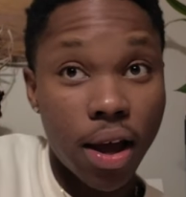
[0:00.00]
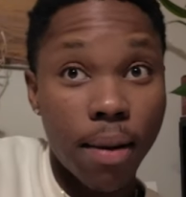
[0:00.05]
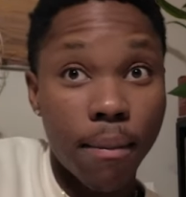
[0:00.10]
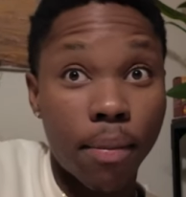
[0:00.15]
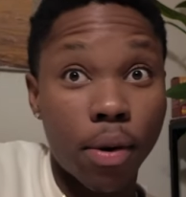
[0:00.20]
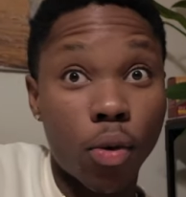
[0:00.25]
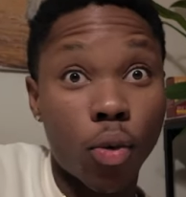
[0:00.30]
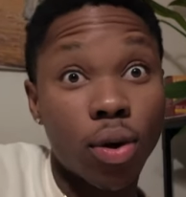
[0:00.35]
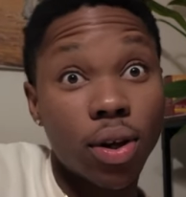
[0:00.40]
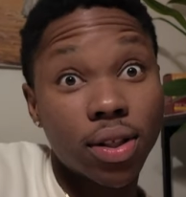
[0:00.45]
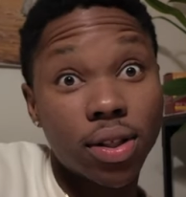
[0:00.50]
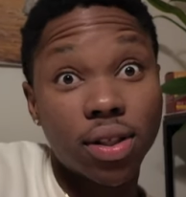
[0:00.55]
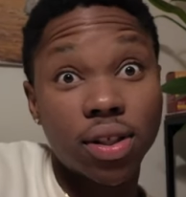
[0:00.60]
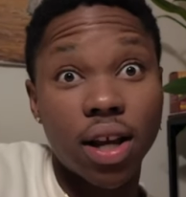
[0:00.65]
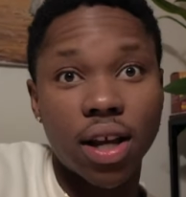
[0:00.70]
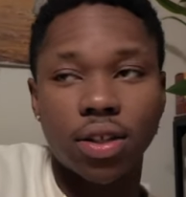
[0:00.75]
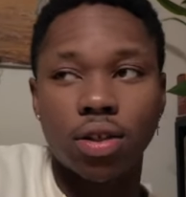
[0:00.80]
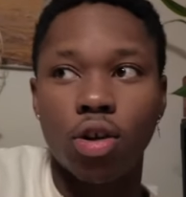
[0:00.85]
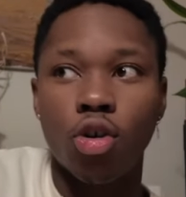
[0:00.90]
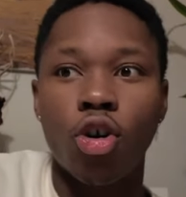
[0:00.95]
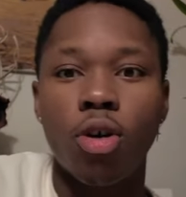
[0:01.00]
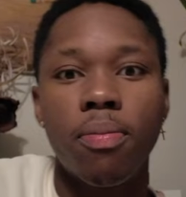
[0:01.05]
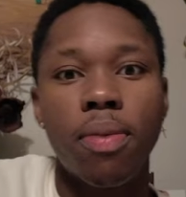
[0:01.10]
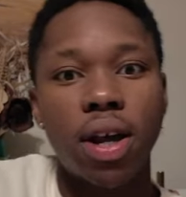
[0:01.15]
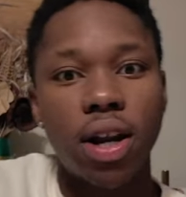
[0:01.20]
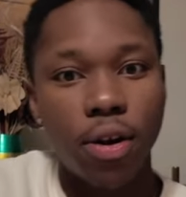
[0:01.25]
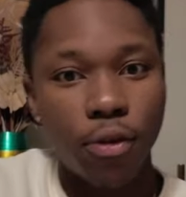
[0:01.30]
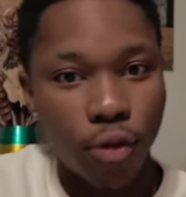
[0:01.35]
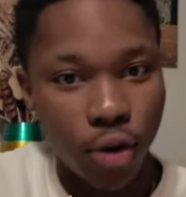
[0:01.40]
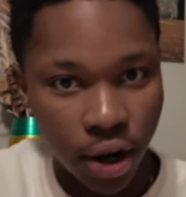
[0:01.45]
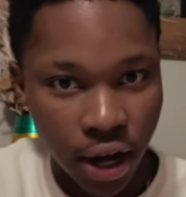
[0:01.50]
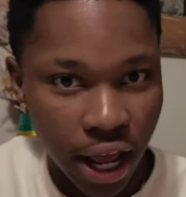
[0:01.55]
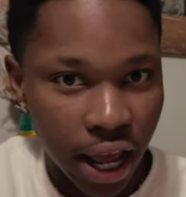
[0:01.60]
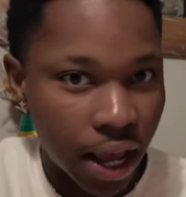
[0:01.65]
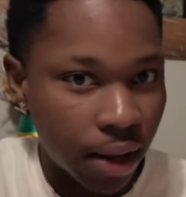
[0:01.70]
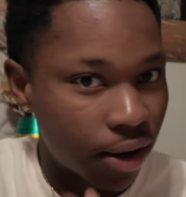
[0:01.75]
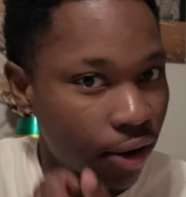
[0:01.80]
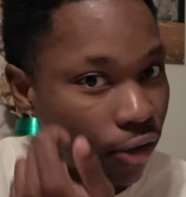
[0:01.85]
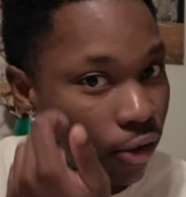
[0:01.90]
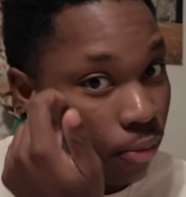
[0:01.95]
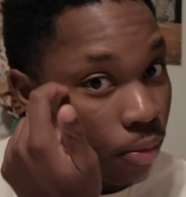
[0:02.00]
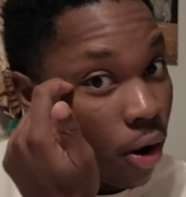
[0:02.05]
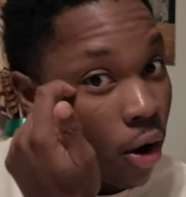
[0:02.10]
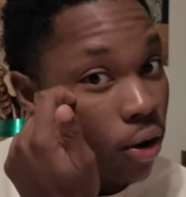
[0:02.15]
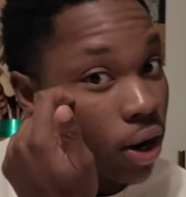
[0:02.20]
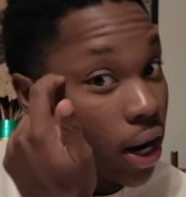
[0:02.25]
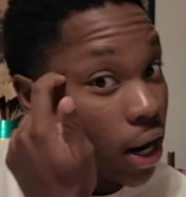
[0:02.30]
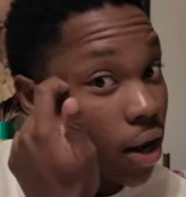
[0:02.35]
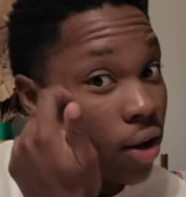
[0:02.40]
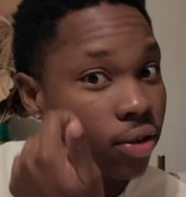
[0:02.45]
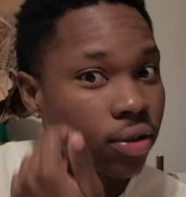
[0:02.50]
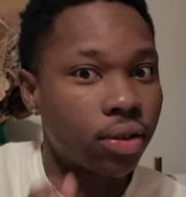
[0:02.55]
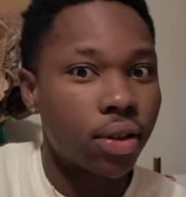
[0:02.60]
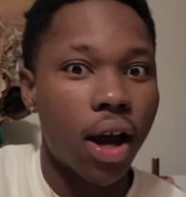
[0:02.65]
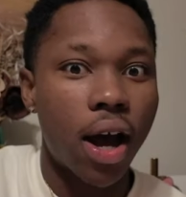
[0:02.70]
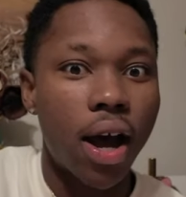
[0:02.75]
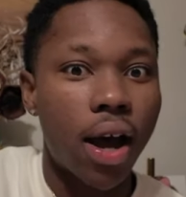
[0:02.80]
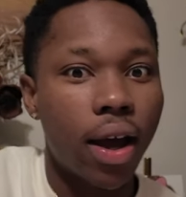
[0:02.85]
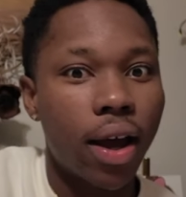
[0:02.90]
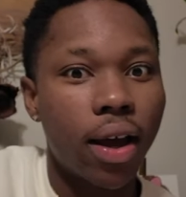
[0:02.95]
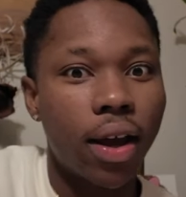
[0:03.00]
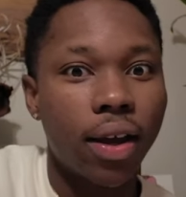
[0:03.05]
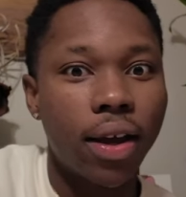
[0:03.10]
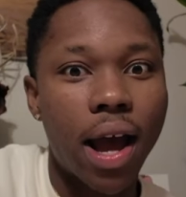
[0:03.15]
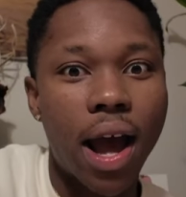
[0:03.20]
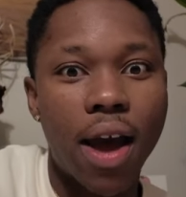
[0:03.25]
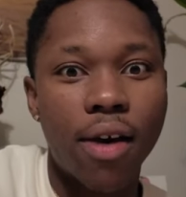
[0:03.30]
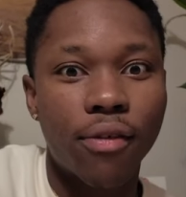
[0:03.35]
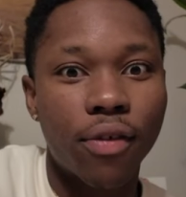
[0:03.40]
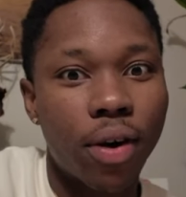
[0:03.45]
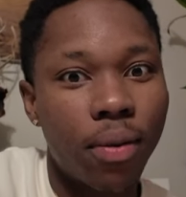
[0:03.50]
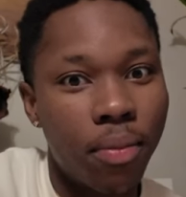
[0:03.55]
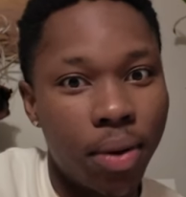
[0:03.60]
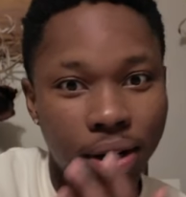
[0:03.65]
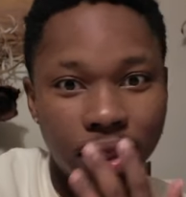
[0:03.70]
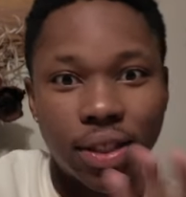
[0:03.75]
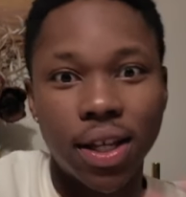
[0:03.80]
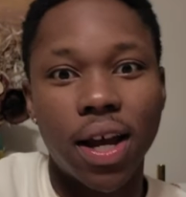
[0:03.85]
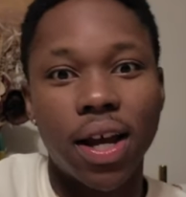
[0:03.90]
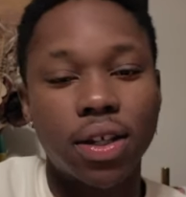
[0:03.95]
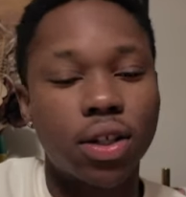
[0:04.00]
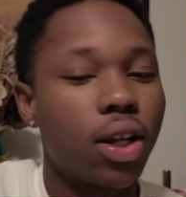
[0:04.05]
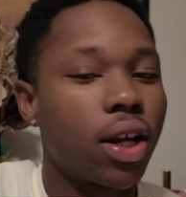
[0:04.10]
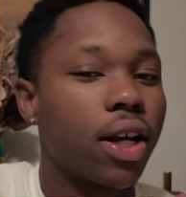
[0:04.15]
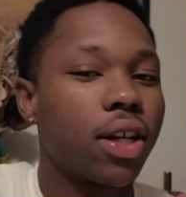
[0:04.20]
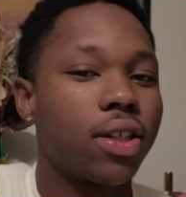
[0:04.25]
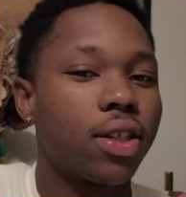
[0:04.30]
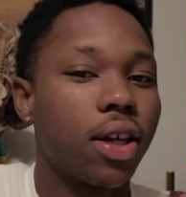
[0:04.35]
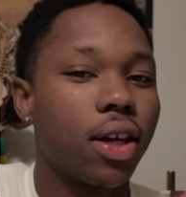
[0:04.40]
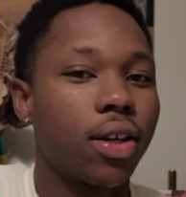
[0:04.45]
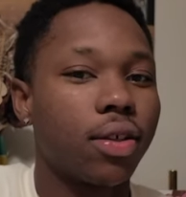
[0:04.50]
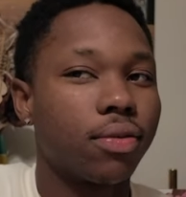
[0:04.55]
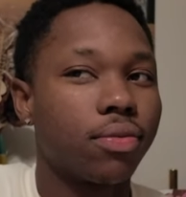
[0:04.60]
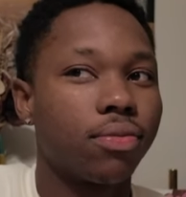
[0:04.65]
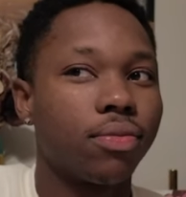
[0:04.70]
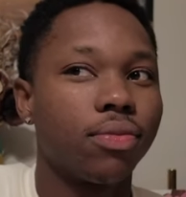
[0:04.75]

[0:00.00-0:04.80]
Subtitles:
But once I start going by different name, different pronouns, I have a mustache, like it's like,